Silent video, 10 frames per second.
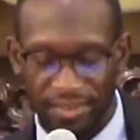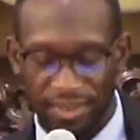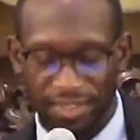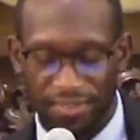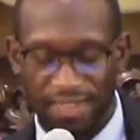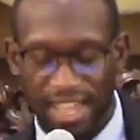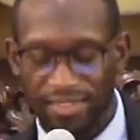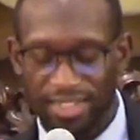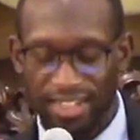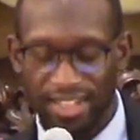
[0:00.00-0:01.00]
with the
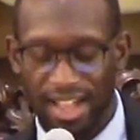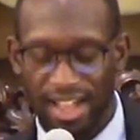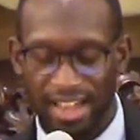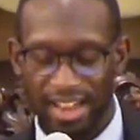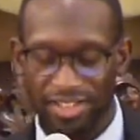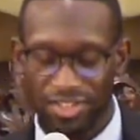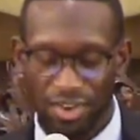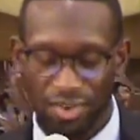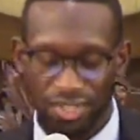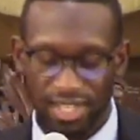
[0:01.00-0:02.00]
favors of God had
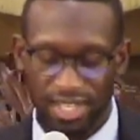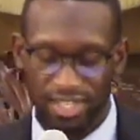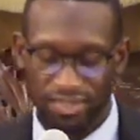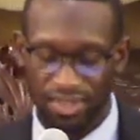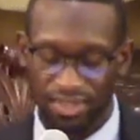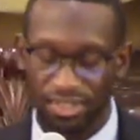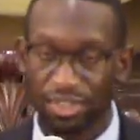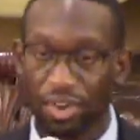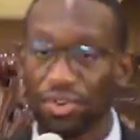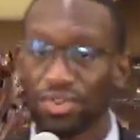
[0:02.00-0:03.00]
shown to Israel than
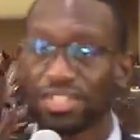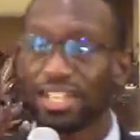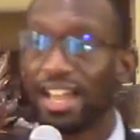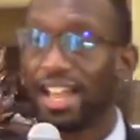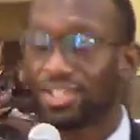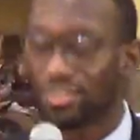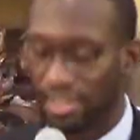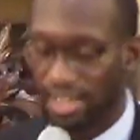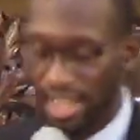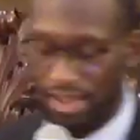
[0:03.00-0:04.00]
those that
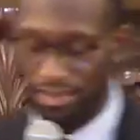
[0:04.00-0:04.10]
actually had